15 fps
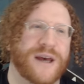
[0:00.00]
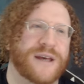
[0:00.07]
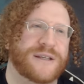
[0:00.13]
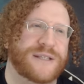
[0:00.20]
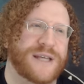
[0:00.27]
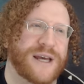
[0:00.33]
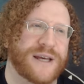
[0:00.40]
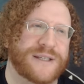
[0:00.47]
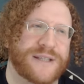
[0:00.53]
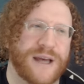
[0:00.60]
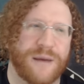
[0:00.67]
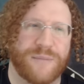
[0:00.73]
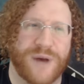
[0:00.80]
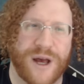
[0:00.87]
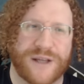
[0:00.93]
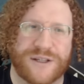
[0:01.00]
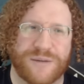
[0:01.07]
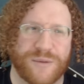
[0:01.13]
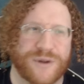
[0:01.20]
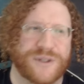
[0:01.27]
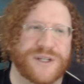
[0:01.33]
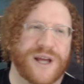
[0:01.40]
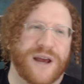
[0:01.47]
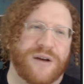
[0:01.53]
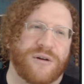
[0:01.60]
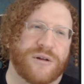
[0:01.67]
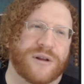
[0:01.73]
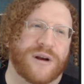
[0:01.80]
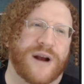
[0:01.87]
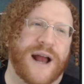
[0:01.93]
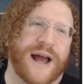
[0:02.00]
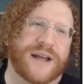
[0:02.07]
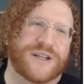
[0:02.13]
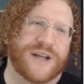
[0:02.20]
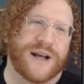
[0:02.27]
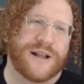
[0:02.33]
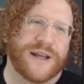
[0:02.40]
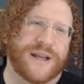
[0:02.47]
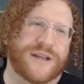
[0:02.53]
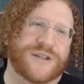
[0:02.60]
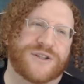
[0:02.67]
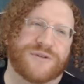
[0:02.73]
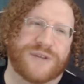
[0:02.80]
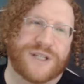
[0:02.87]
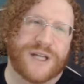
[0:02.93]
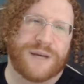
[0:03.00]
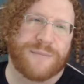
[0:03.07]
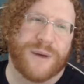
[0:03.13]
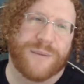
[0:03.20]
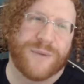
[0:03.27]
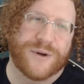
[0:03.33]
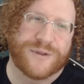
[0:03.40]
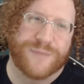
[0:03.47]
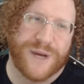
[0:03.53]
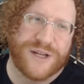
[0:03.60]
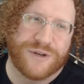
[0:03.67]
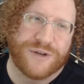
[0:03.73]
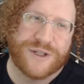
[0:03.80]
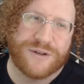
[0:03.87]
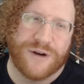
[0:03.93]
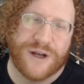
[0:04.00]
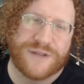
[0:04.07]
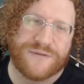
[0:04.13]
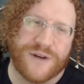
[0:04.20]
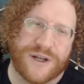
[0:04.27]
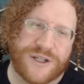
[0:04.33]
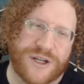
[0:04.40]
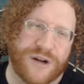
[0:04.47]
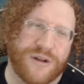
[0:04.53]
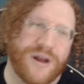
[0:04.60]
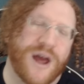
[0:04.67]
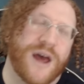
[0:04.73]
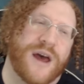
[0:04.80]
CSM, customer, stakeholder, agile, industry, team members, matrix, cross-functional,